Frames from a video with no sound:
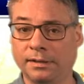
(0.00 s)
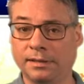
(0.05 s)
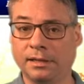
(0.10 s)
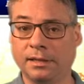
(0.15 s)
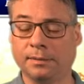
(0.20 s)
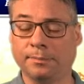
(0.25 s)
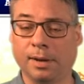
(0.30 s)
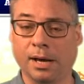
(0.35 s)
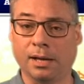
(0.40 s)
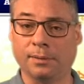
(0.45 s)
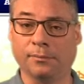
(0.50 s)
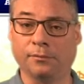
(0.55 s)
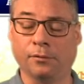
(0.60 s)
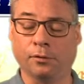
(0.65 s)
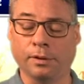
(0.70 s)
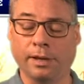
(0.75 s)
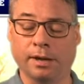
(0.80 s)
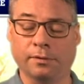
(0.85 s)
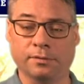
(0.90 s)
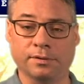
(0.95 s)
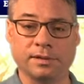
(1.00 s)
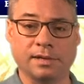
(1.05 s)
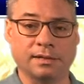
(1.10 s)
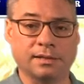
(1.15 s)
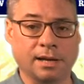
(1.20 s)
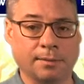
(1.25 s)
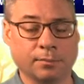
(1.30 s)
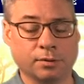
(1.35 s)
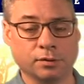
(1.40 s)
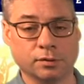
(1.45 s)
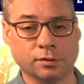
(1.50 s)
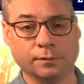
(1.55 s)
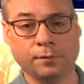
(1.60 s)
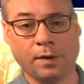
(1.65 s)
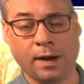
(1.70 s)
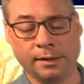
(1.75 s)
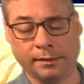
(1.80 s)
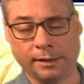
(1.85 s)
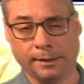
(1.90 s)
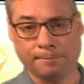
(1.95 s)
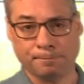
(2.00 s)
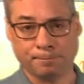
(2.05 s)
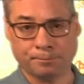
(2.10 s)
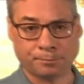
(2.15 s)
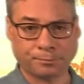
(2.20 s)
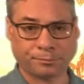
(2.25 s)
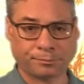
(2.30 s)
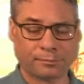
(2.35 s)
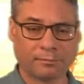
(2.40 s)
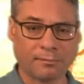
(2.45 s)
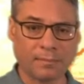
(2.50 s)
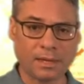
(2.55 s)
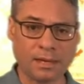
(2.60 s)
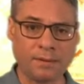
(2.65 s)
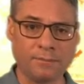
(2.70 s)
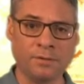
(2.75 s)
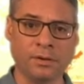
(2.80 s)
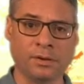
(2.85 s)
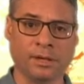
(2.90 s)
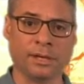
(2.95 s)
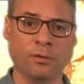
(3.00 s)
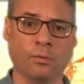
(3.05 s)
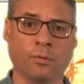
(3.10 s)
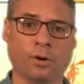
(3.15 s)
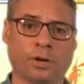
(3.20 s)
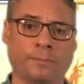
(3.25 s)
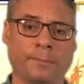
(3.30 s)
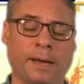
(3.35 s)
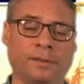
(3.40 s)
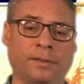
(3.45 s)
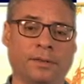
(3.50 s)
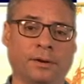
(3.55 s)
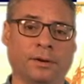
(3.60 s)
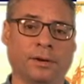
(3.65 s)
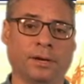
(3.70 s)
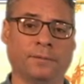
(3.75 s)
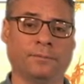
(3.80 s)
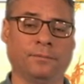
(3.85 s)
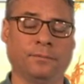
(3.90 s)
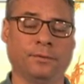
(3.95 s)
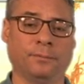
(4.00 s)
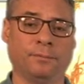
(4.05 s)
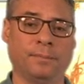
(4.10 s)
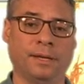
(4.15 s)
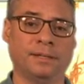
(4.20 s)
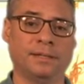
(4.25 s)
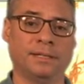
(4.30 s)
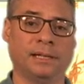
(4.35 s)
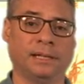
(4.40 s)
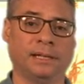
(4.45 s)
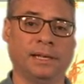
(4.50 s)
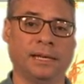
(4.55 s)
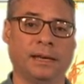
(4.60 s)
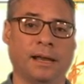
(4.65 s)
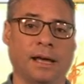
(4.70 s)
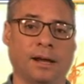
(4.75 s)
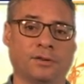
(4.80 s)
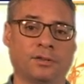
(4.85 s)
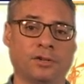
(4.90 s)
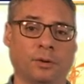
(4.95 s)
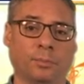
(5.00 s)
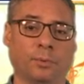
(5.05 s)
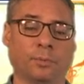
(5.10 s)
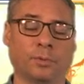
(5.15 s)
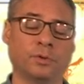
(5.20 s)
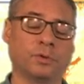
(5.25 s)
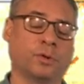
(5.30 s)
see the bottom fall out. We'll see temperatures finally feeling like autumn out there and for mid to late October. We'll